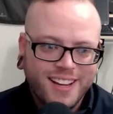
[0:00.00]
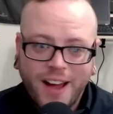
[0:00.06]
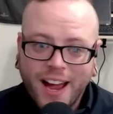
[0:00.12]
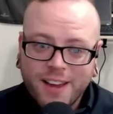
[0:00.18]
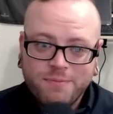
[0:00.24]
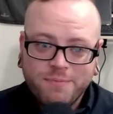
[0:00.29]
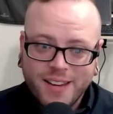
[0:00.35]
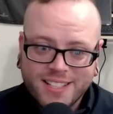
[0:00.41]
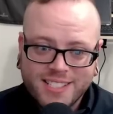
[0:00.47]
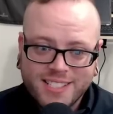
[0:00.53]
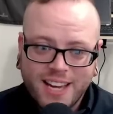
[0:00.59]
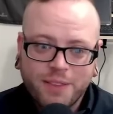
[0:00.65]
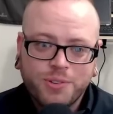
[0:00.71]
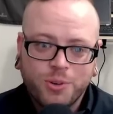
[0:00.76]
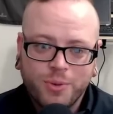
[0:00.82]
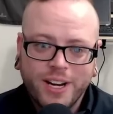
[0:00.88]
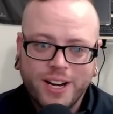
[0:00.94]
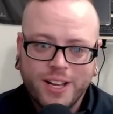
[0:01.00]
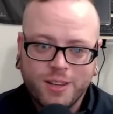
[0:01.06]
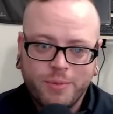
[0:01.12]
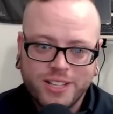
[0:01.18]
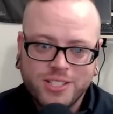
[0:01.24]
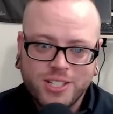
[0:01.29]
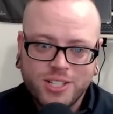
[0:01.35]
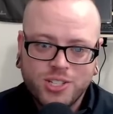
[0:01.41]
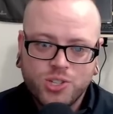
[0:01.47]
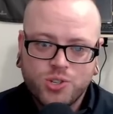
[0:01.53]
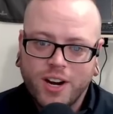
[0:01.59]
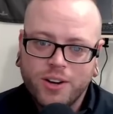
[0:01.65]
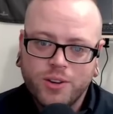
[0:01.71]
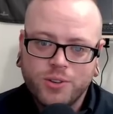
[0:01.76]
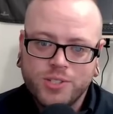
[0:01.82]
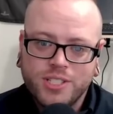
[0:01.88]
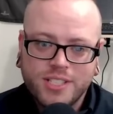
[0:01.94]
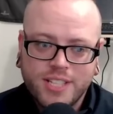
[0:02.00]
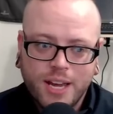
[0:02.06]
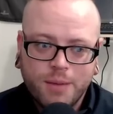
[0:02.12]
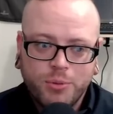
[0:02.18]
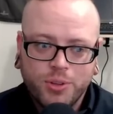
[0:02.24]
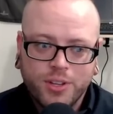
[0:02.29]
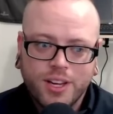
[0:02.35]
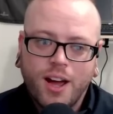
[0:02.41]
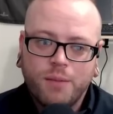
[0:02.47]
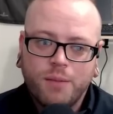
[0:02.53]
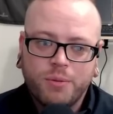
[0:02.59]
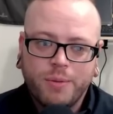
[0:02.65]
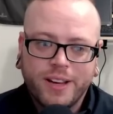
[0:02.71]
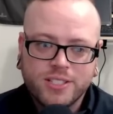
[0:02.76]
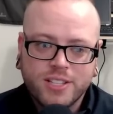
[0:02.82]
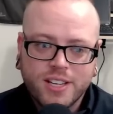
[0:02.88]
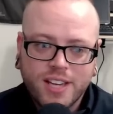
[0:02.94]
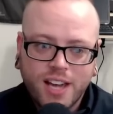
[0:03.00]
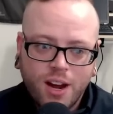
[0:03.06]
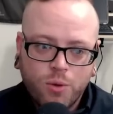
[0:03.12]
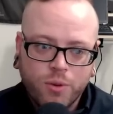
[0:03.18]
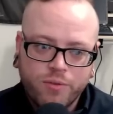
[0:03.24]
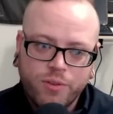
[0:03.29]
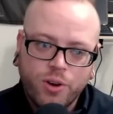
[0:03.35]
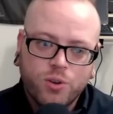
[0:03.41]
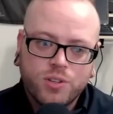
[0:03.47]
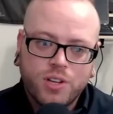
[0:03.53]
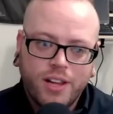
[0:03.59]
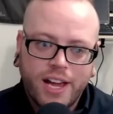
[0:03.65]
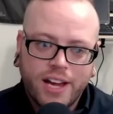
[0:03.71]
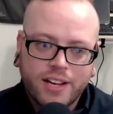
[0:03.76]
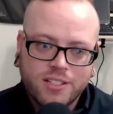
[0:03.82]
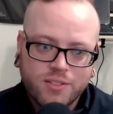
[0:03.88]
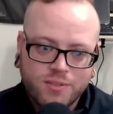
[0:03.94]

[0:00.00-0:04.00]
5 minutes after reading the message, Dragos disabled the compromised account, revoked all